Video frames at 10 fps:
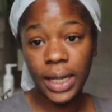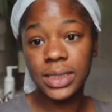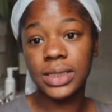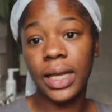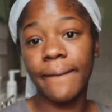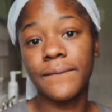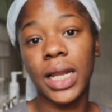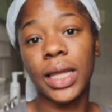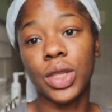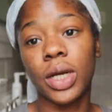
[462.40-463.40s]
set for
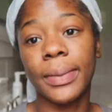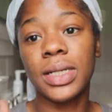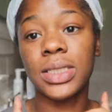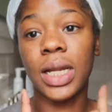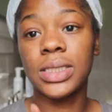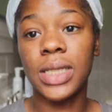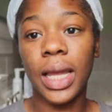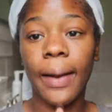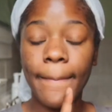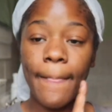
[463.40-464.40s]
like 30 minutes like I
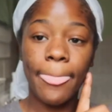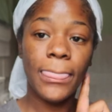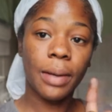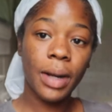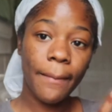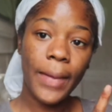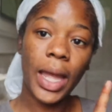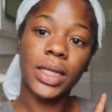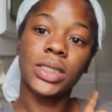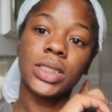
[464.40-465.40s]
said. Then I'm coming
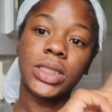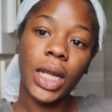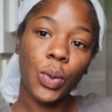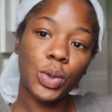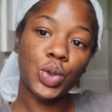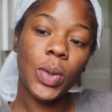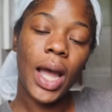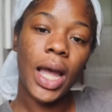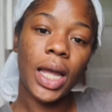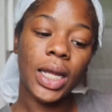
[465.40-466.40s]
back, checking with you
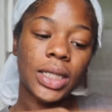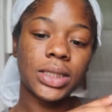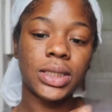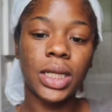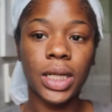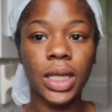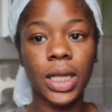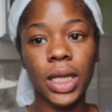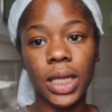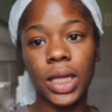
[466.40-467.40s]
guys,
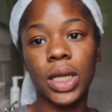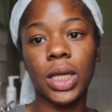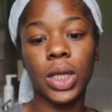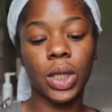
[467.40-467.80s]
and